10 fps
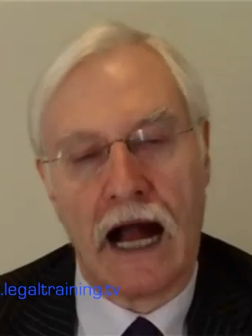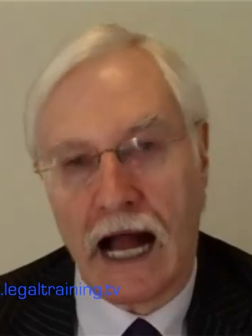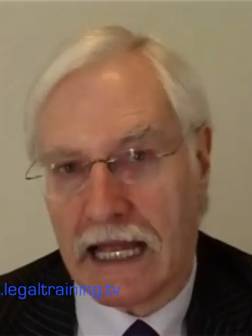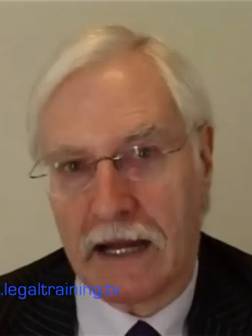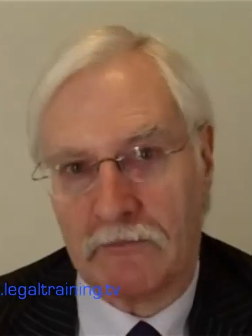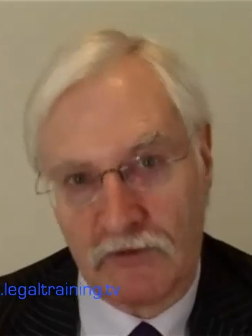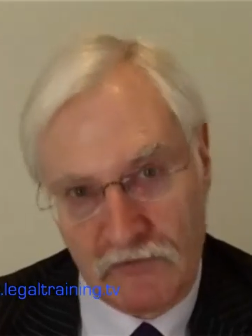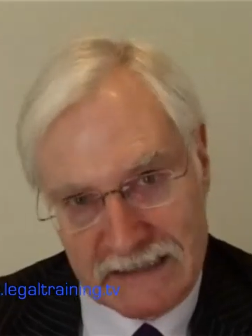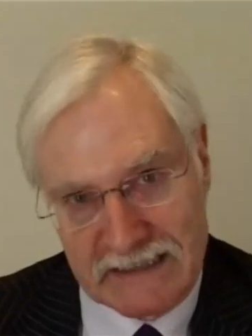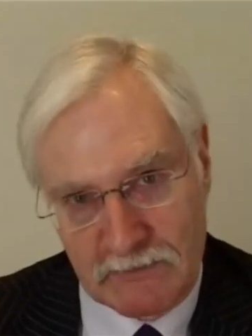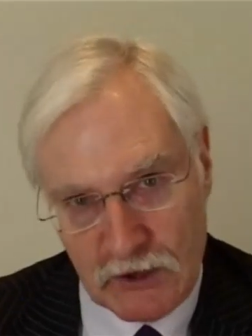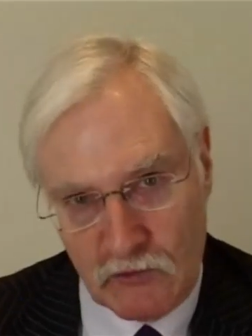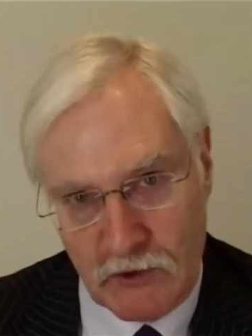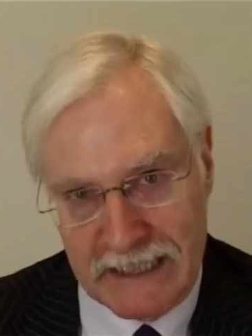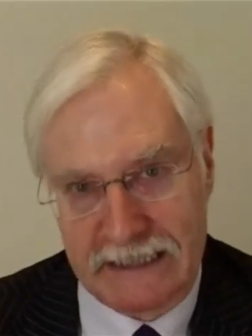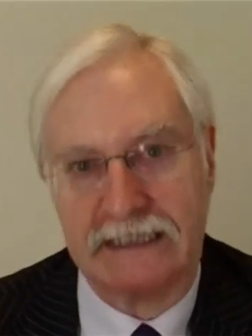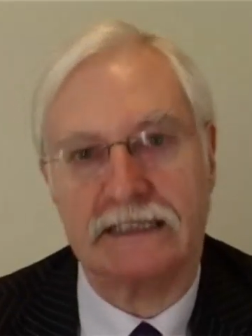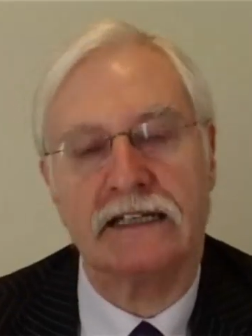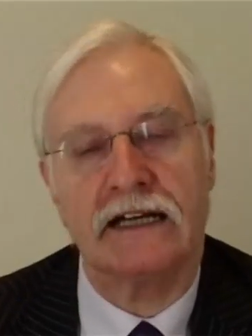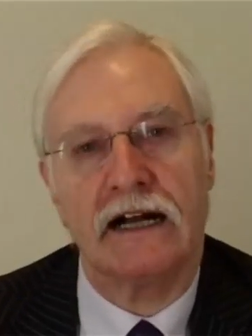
I am Professor Bill Rees.